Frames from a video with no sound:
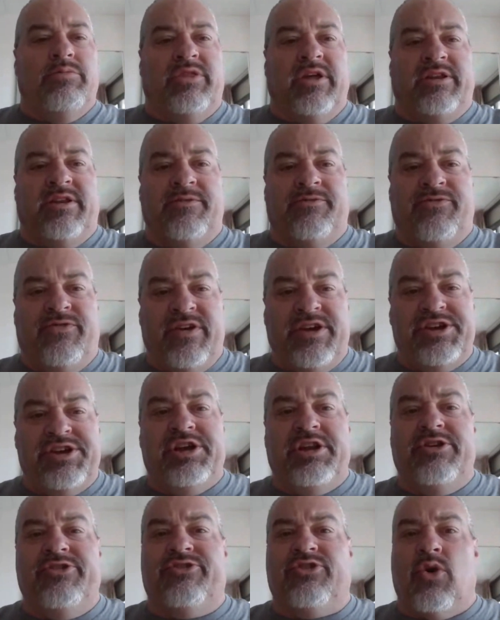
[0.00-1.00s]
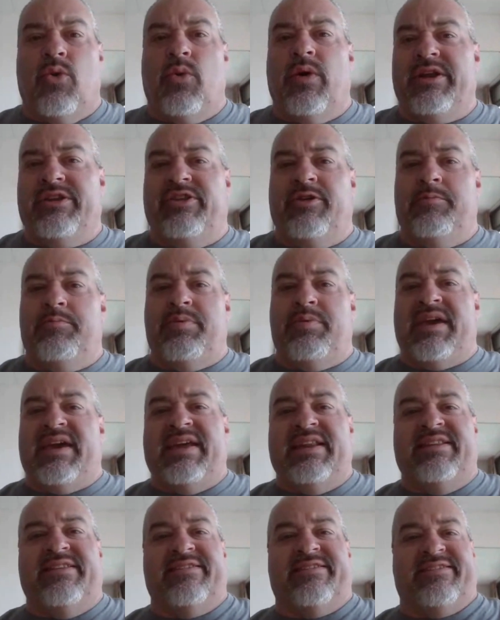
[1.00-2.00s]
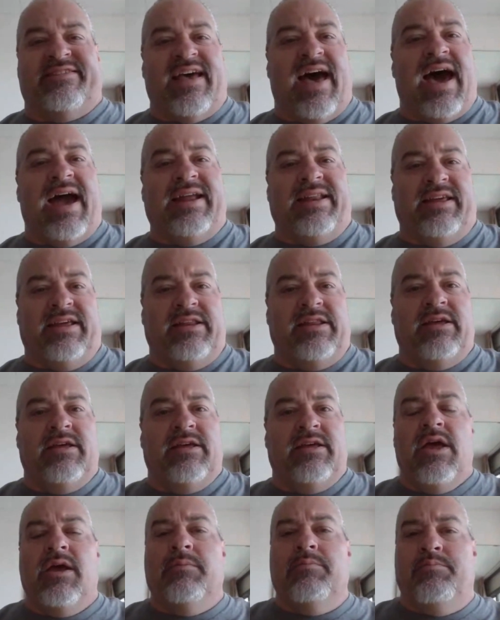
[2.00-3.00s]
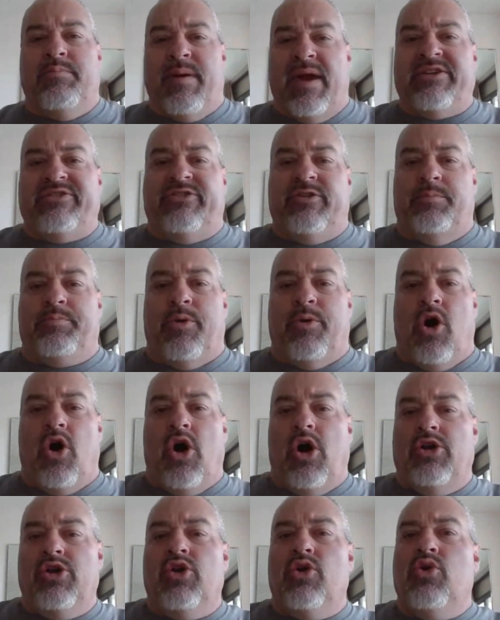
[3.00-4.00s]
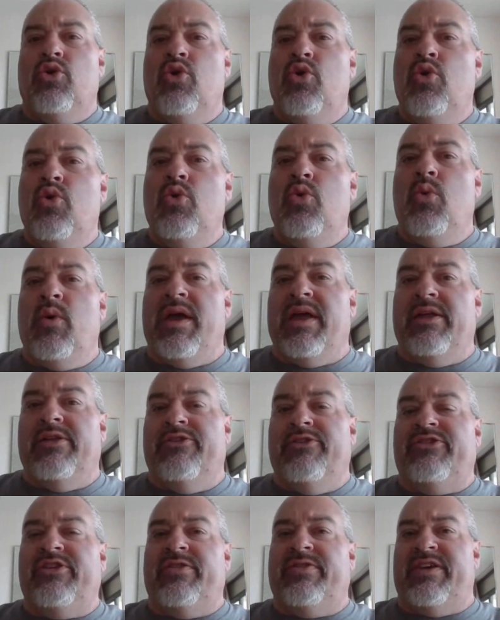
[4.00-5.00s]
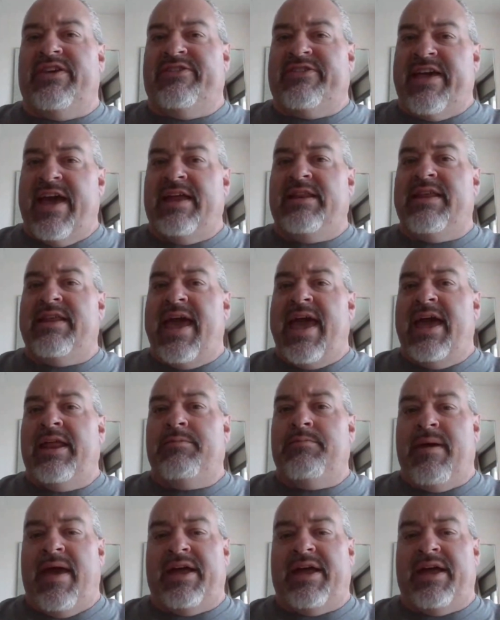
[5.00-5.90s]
the division is going to be decided based upon who wins these head-to-head